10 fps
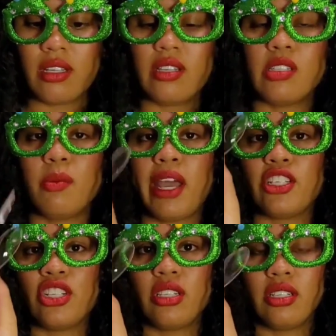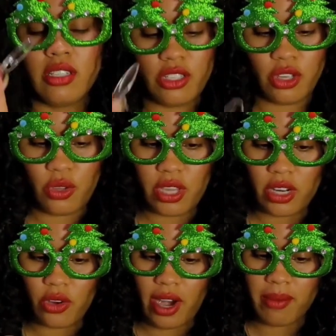spatula so you can
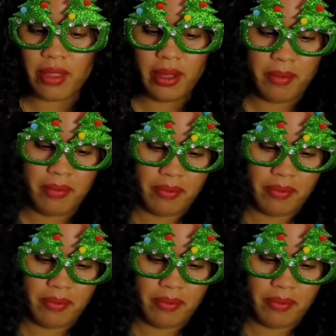grab them.